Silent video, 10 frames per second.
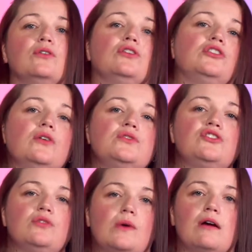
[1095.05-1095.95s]
close
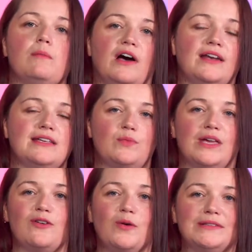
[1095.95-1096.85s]
to our bodies we
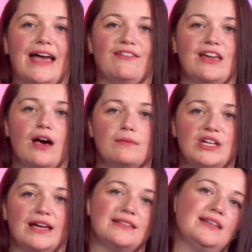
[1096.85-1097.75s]
can hold a heavy
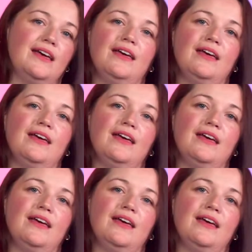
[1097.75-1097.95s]
object.